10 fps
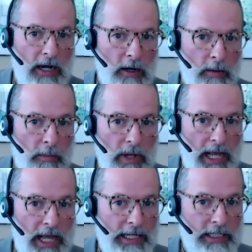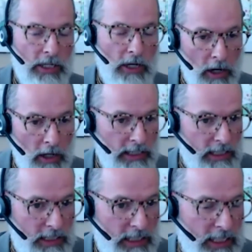and are
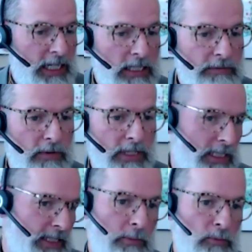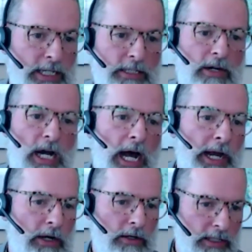successful at the same rates or
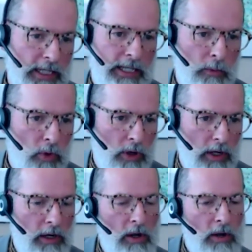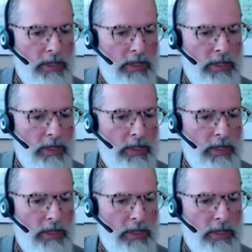higher than they were